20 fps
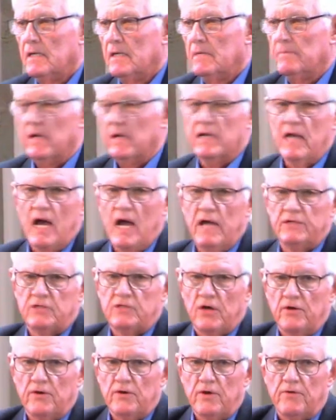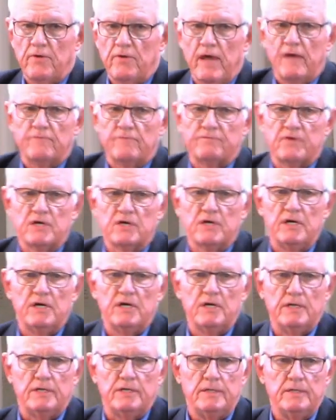But God turned it around for
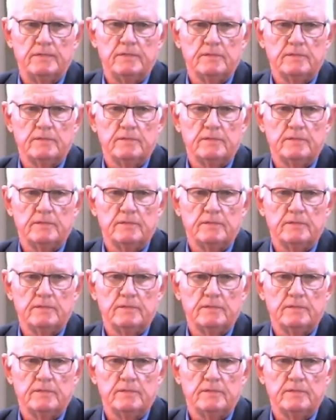good.